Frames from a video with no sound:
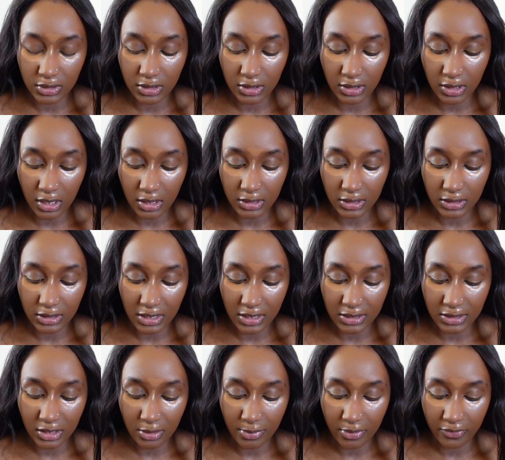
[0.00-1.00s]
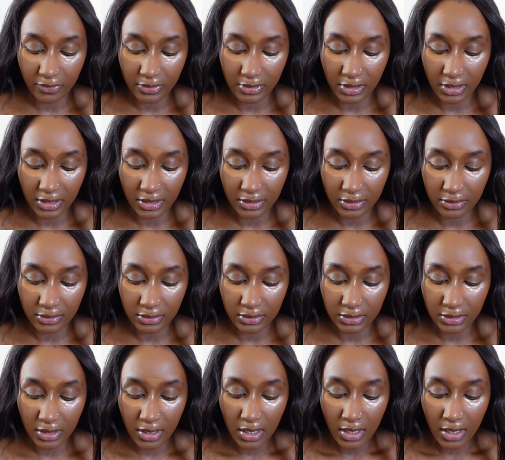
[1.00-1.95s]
the Anastasia Beverly Hills